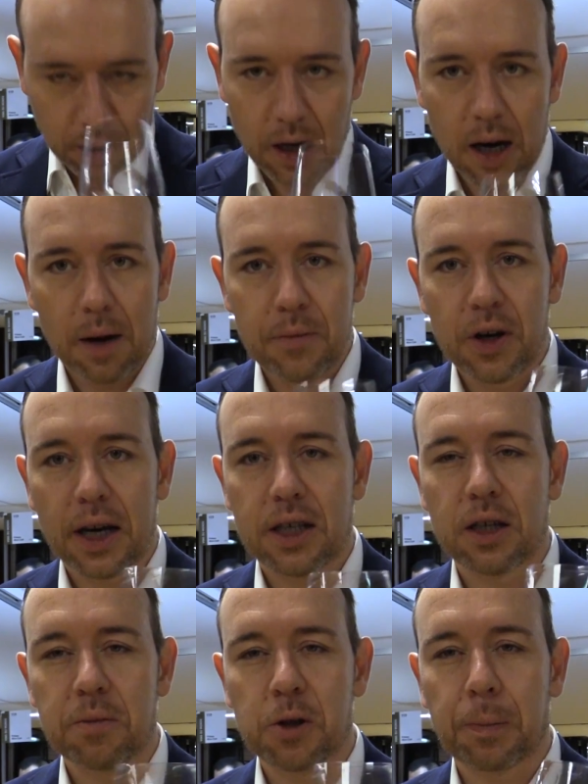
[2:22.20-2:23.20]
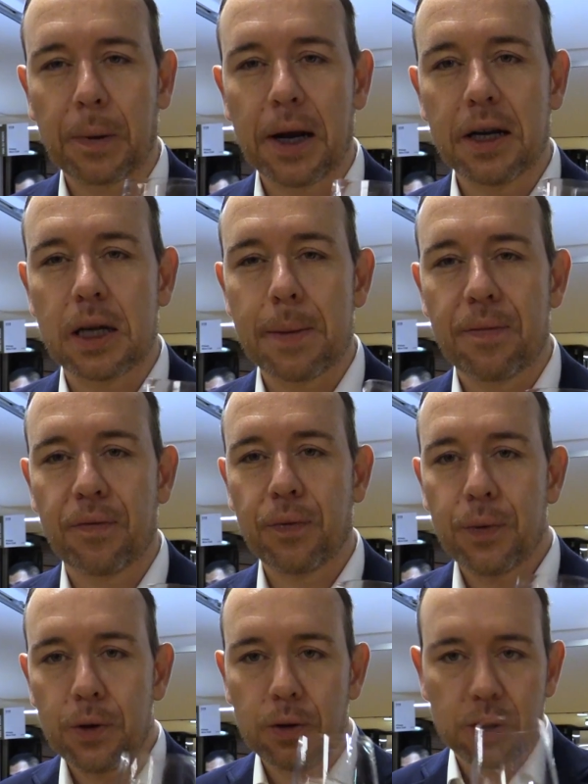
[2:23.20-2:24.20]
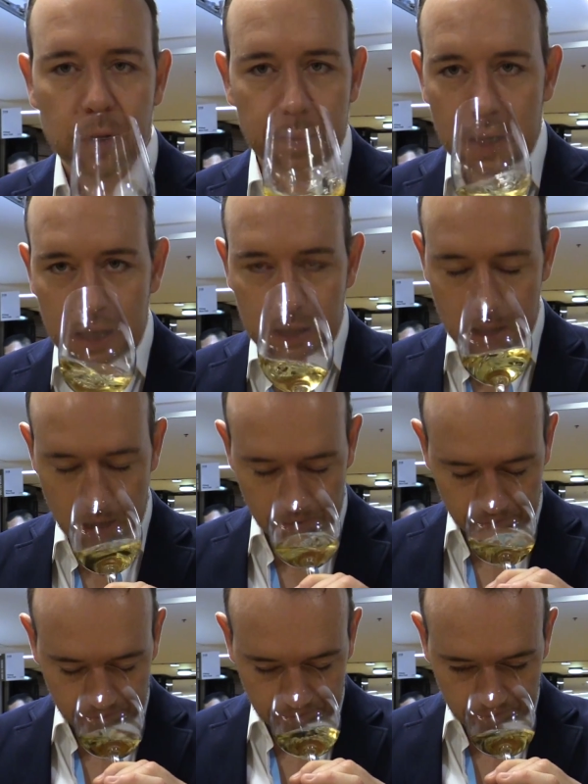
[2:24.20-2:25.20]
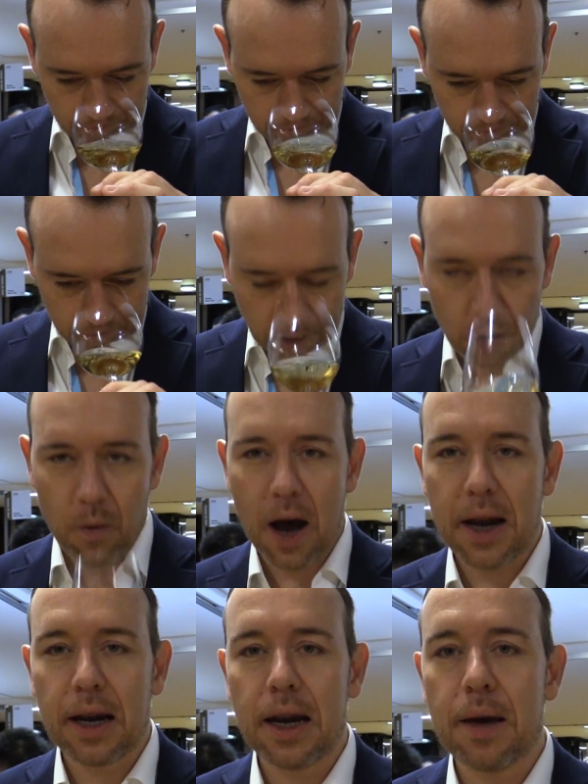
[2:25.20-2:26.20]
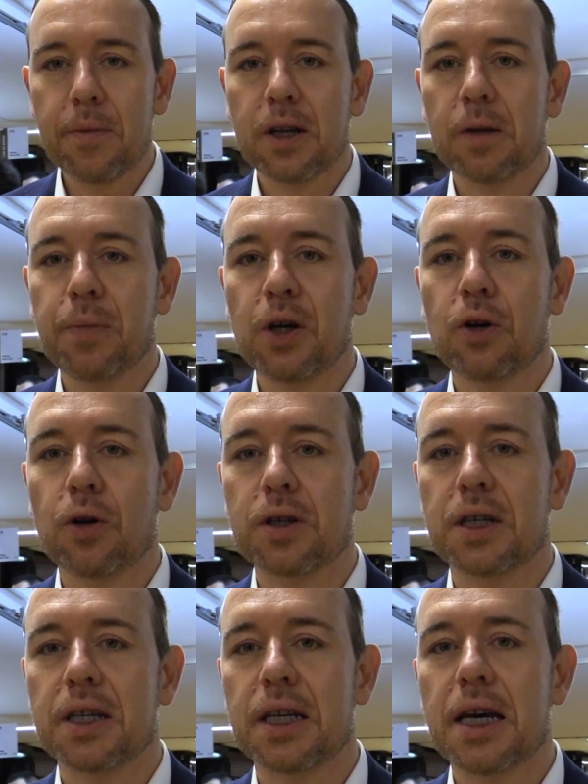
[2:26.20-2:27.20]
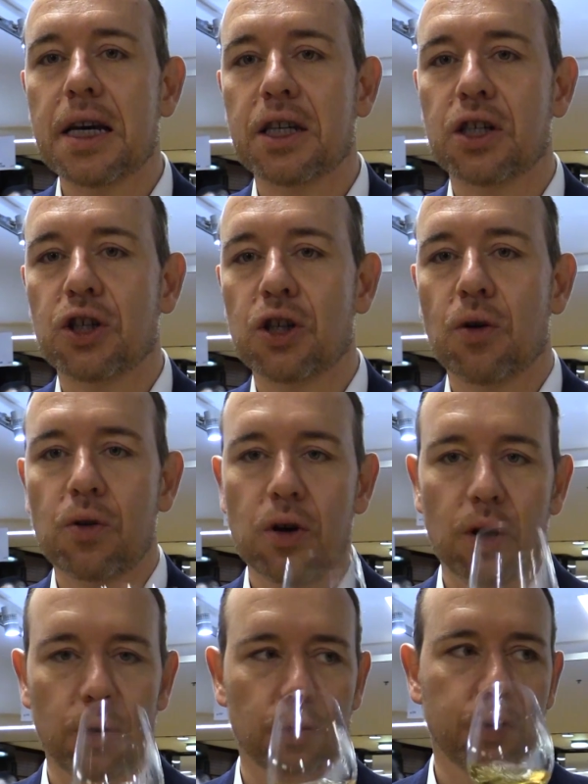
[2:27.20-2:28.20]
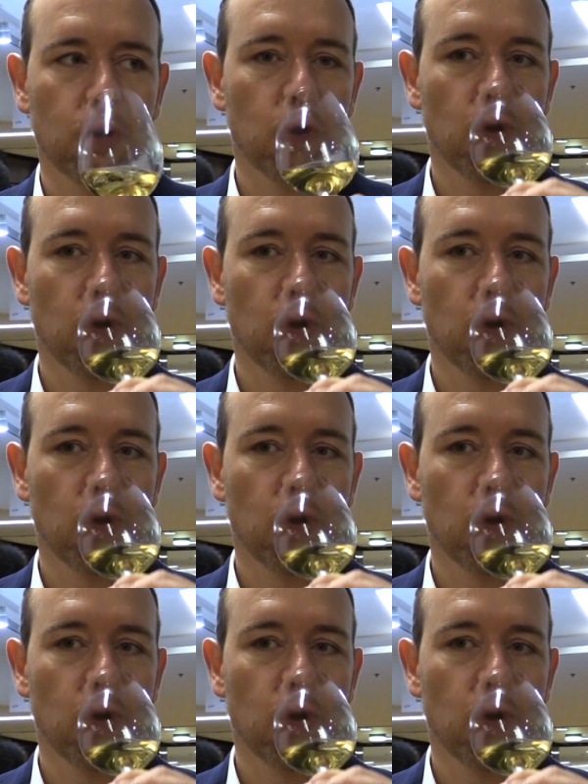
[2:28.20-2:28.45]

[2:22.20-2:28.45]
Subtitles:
You get some springtime fruits, but it's quite limited because it is so cold.